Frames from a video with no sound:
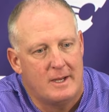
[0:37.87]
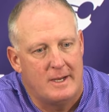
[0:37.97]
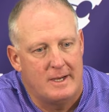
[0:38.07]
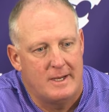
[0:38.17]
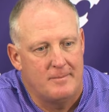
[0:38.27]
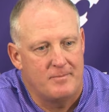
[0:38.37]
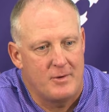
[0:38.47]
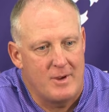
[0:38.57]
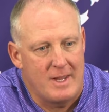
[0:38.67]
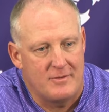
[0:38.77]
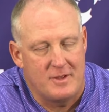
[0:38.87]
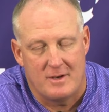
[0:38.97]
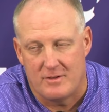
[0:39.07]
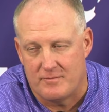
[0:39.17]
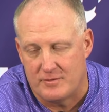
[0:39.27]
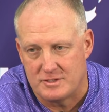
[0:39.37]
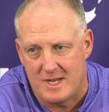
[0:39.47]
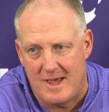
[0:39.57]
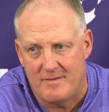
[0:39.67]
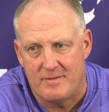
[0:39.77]
um, that we had at the end of the first
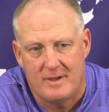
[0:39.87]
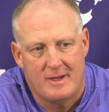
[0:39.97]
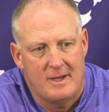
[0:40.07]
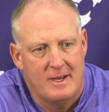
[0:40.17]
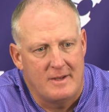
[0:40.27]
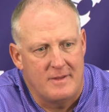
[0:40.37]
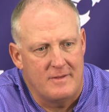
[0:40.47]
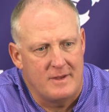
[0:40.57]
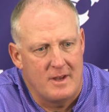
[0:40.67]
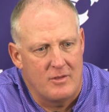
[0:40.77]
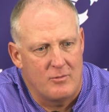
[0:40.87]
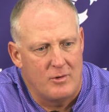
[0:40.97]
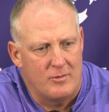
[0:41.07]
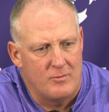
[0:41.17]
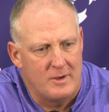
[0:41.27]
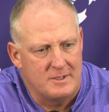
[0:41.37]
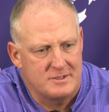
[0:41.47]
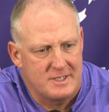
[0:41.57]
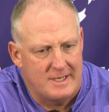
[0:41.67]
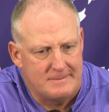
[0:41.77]
half. And then the other one
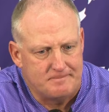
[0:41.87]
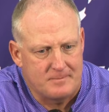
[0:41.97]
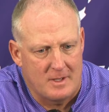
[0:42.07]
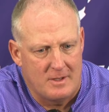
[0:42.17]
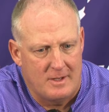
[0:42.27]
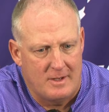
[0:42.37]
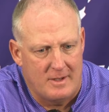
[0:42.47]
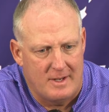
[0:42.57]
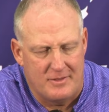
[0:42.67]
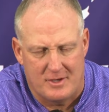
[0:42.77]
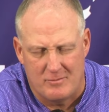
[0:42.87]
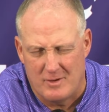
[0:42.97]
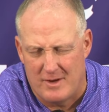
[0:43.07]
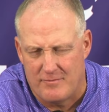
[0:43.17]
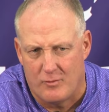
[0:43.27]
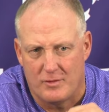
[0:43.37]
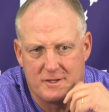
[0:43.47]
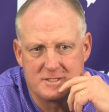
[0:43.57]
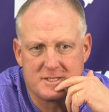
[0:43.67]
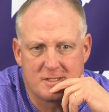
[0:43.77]
was, um, uh, I think we had a fourth
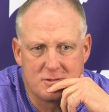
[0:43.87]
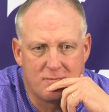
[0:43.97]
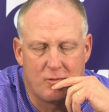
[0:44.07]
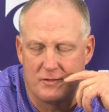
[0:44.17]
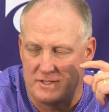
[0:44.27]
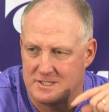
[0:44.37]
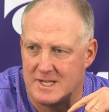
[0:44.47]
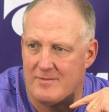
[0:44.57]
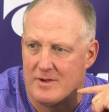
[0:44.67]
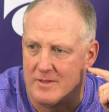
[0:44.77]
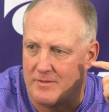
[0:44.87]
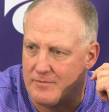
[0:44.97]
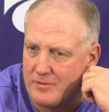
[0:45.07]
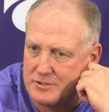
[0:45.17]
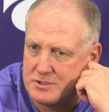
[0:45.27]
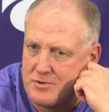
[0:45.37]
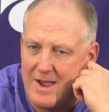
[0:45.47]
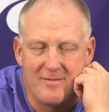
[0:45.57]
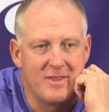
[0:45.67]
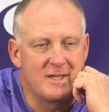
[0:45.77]
and six or fourth and seven on the first
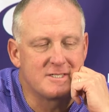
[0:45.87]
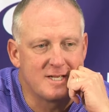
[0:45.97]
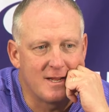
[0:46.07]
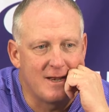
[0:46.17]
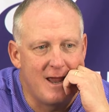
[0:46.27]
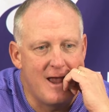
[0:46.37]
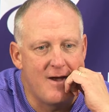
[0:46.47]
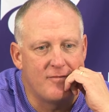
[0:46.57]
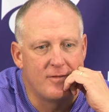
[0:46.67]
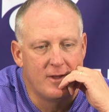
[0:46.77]
drive of that second half